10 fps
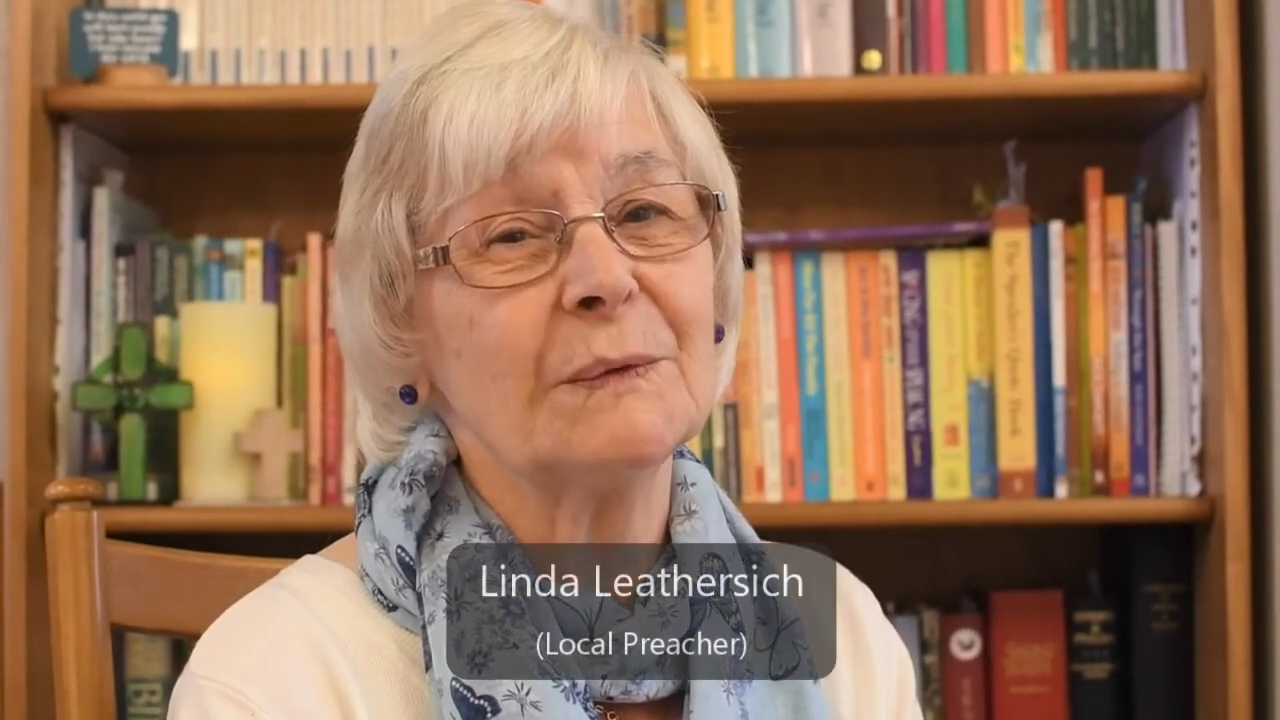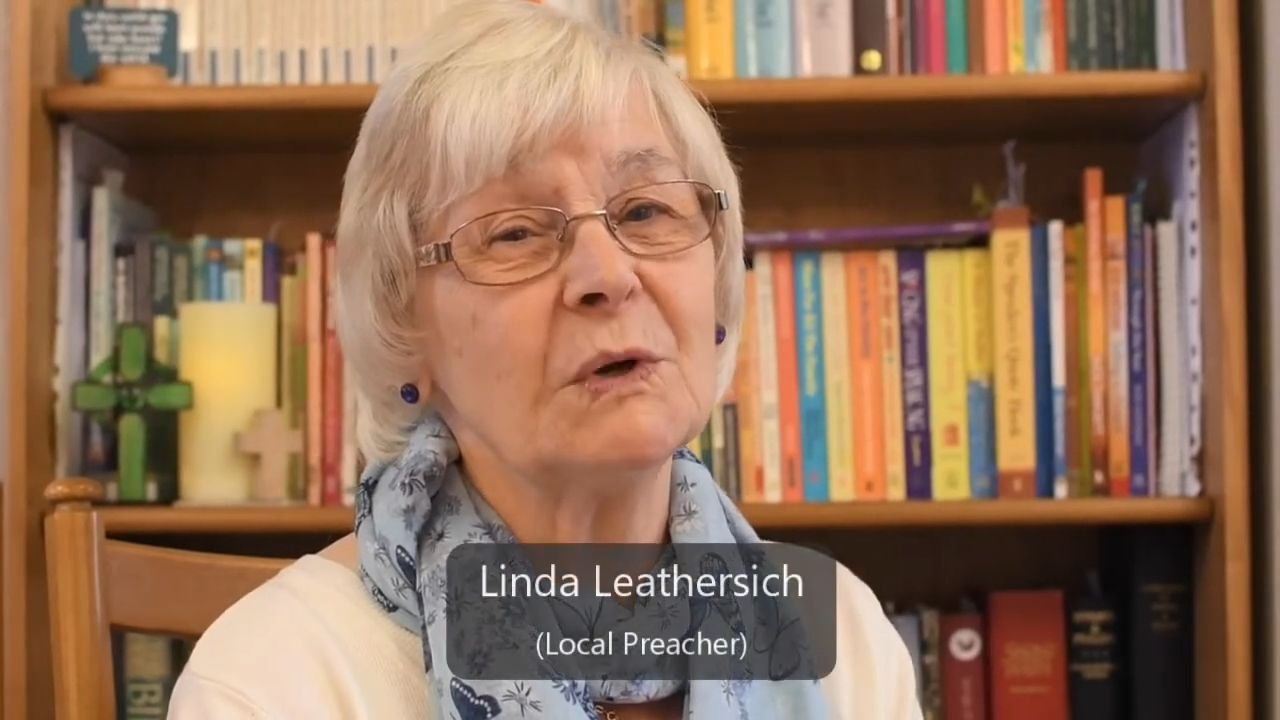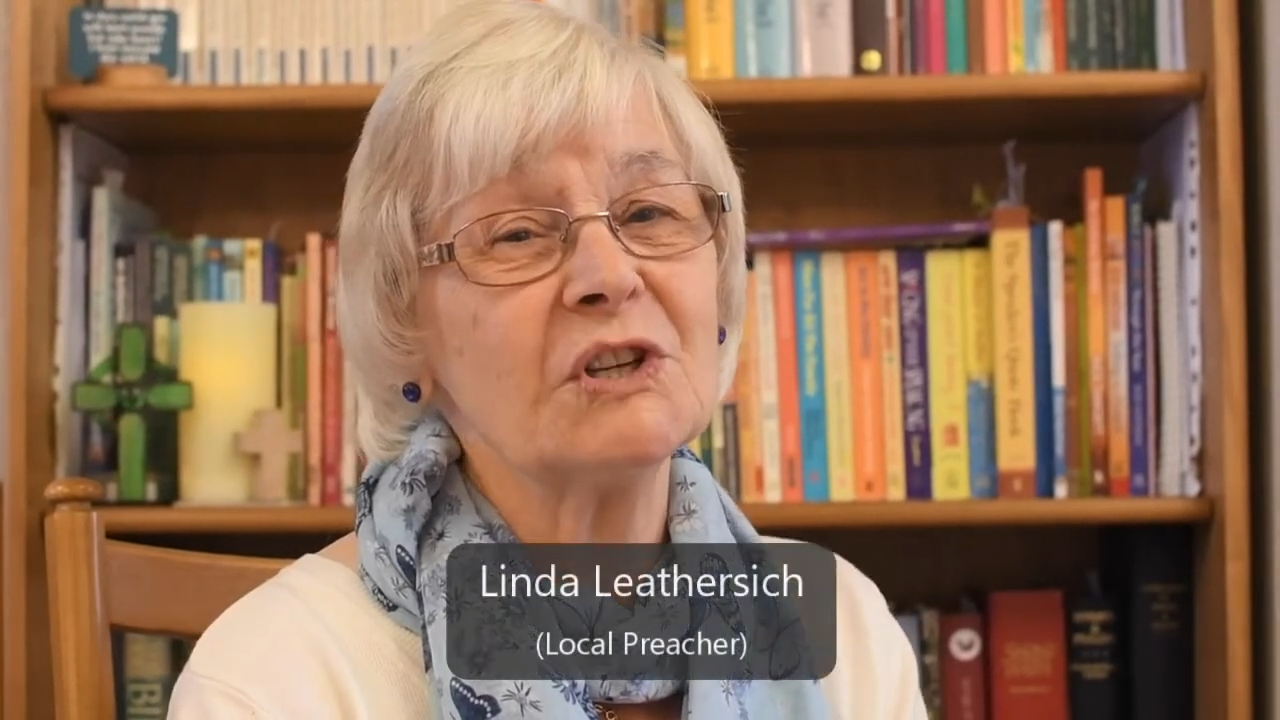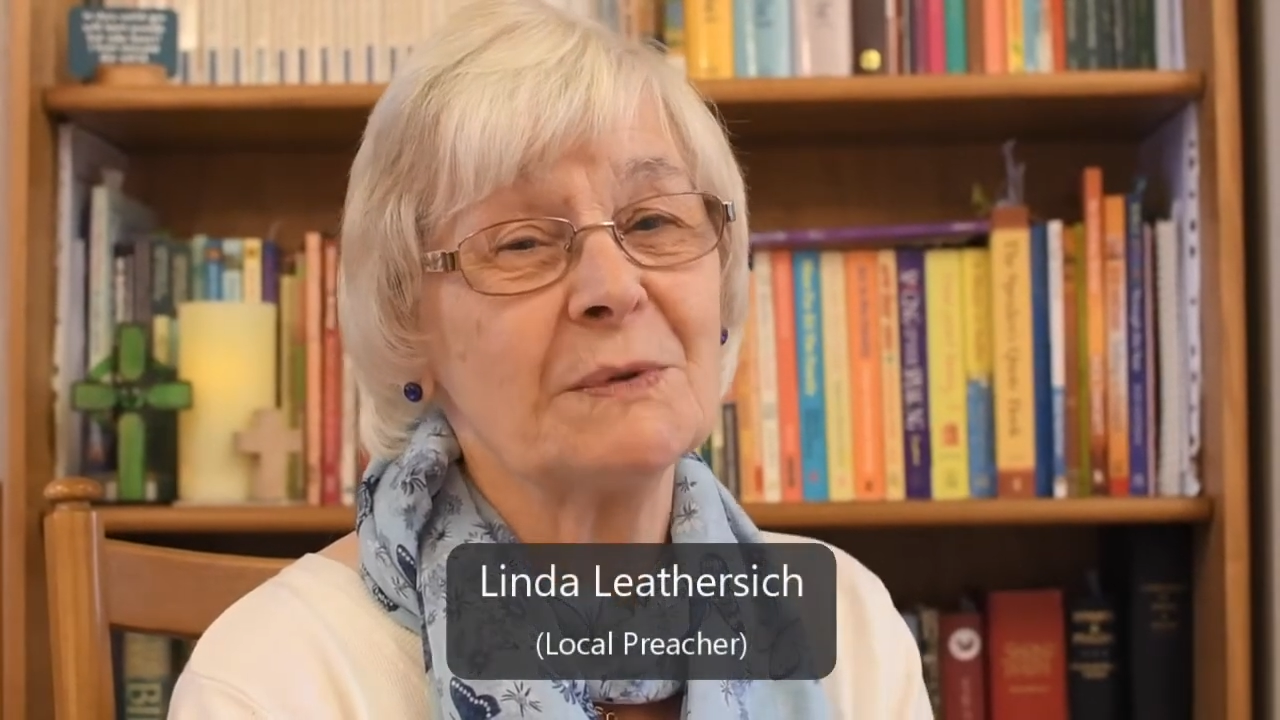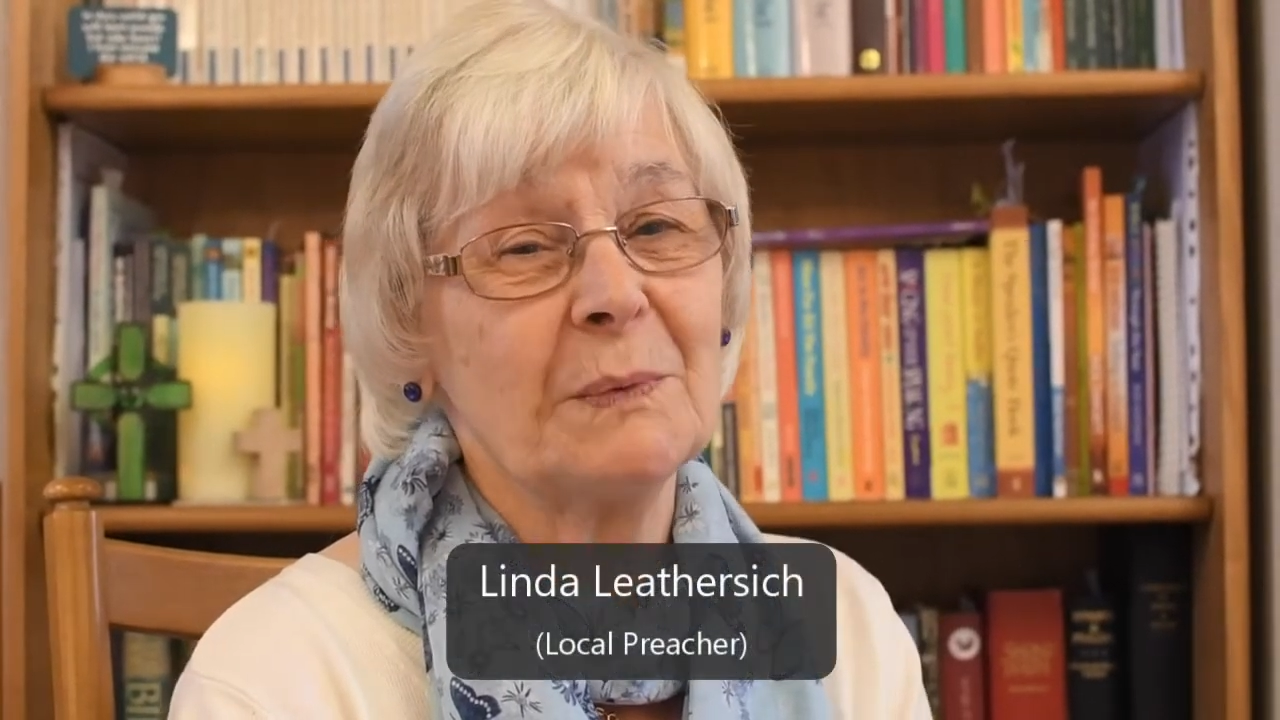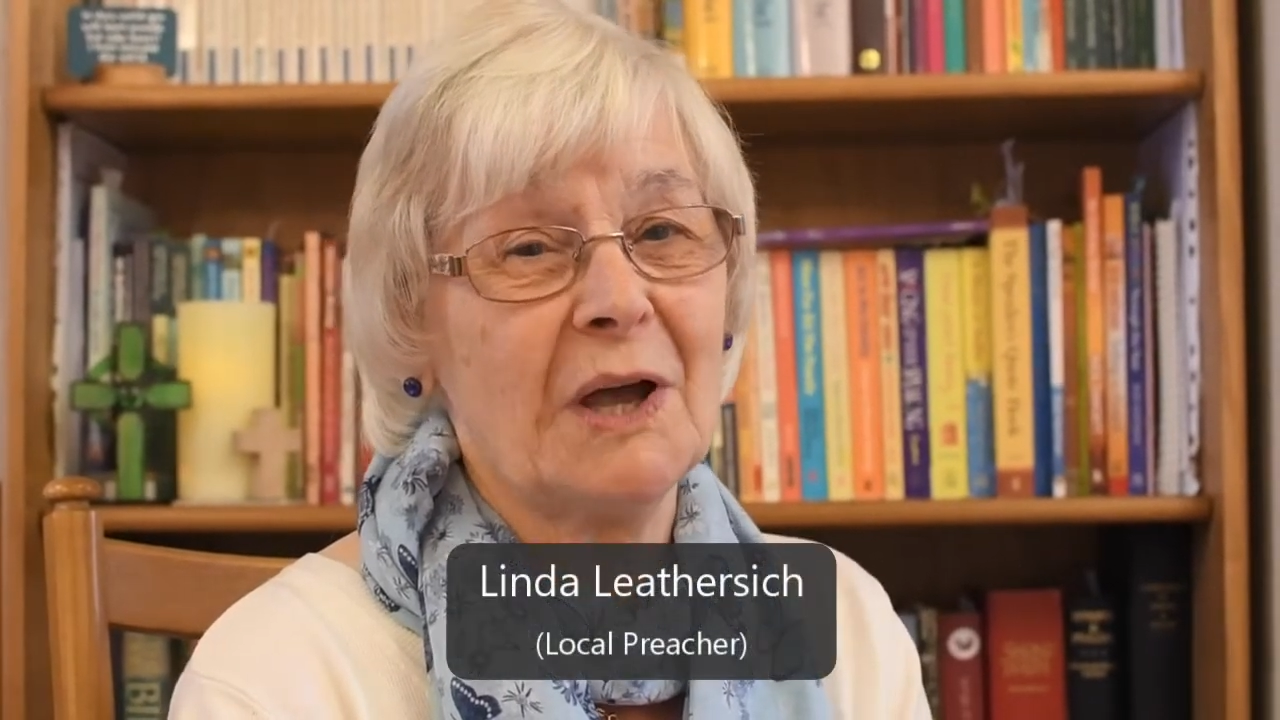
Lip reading: Worship at